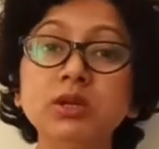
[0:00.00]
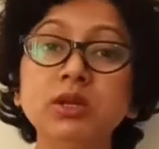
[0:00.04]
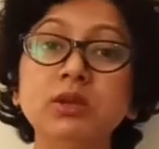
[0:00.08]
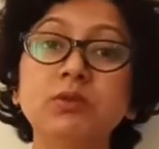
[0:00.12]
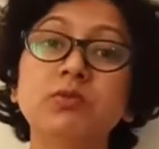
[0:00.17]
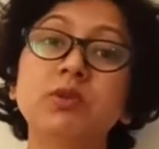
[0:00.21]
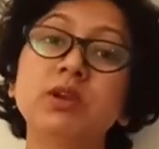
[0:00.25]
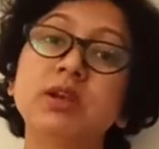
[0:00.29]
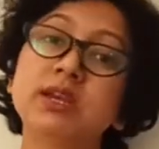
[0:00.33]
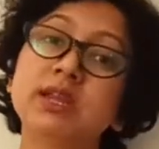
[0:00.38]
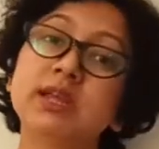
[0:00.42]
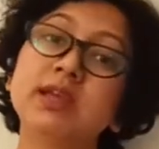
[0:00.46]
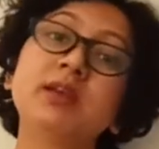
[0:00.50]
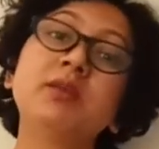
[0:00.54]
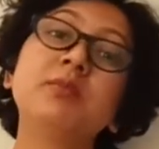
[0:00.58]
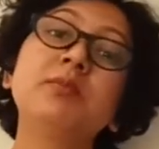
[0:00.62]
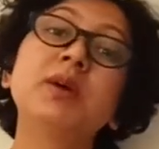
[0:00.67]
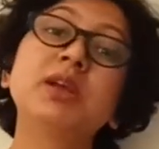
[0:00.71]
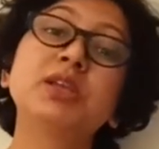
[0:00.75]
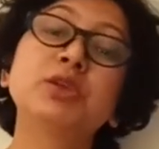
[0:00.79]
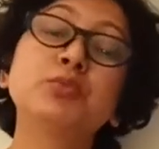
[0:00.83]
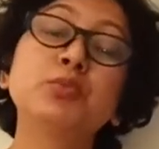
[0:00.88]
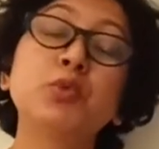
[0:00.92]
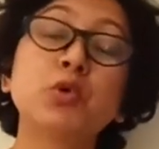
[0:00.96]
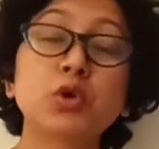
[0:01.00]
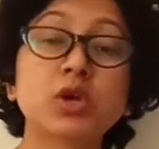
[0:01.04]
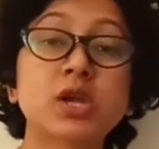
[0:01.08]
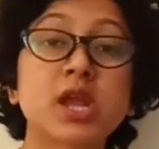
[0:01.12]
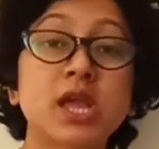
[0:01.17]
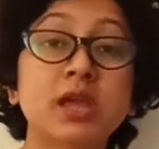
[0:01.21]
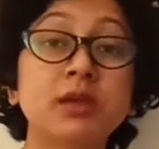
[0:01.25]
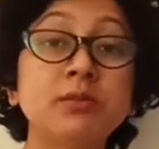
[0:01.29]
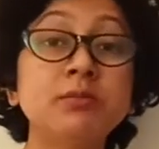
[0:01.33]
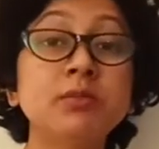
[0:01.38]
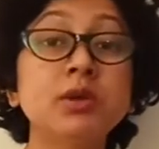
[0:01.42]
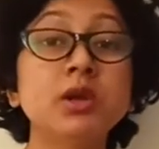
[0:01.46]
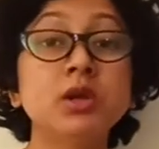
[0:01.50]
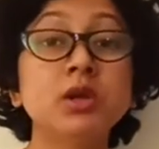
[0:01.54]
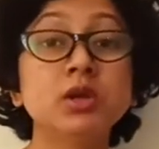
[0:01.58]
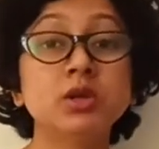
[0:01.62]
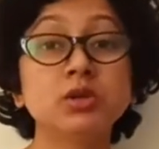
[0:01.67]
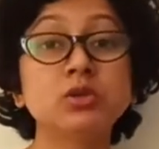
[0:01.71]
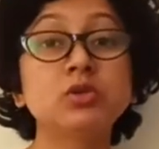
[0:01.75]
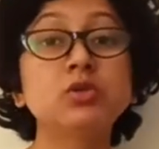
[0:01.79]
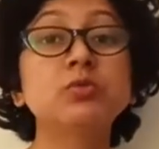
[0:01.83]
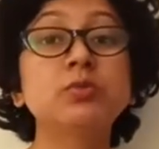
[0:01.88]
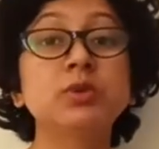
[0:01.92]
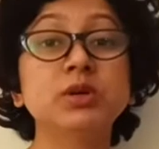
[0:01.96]
it will take much more time
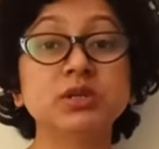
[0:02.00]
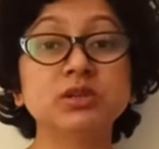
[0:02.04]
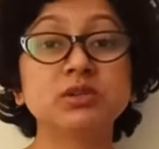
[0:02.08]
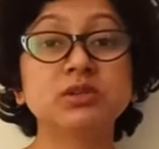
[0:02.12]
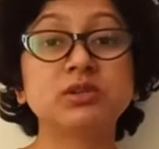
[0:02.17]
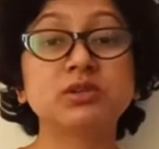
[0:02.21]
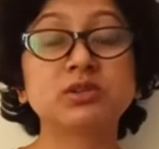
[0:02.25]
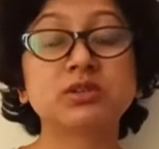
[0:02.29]
to burst.